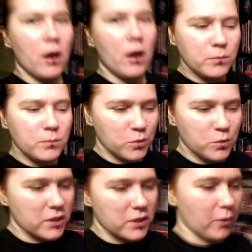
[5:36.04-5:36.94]
Home,
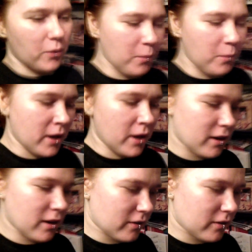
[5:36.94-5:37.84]
sweet home.
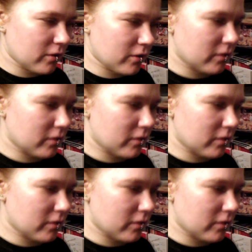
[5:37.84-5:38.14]
Oh.